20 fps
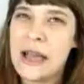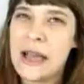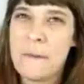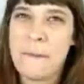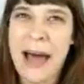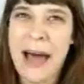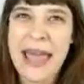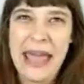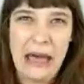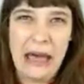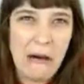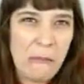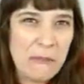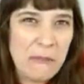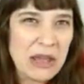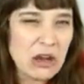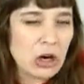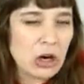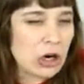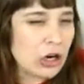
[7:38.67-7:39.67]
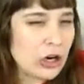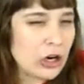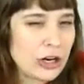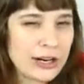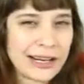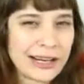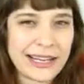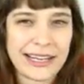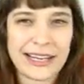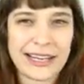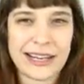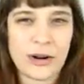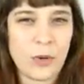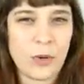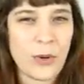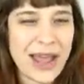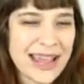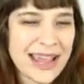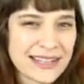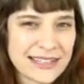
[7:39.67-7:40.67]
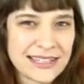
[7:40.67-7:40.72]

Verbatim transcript: By helping her, he, in a way,